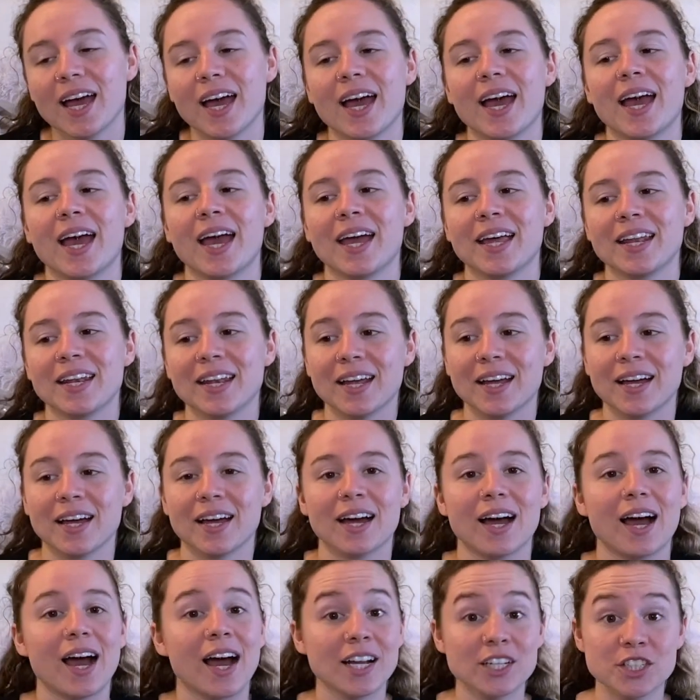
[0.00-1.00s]
and
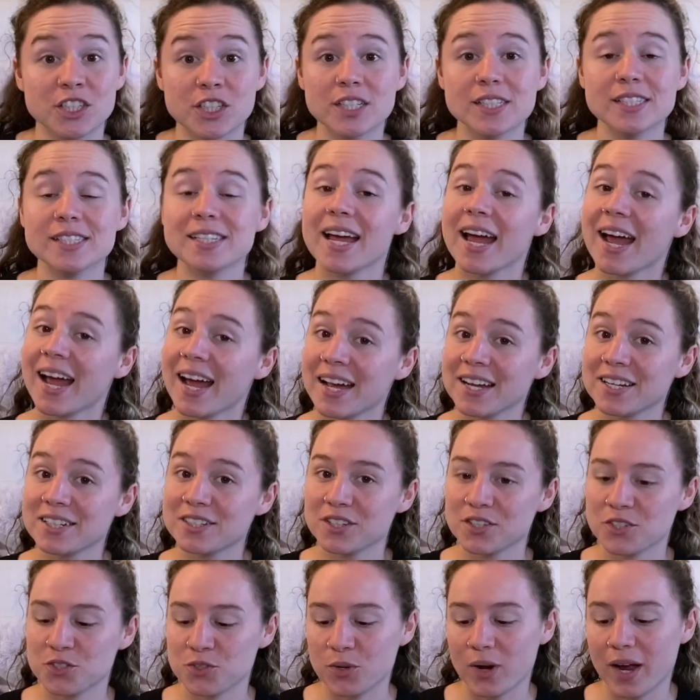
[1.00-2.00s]
I just had
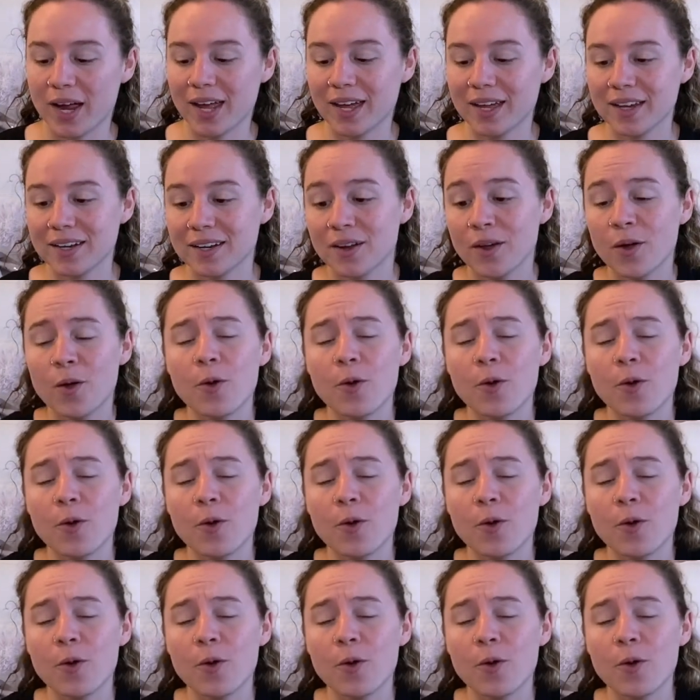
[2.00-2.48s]
to try it.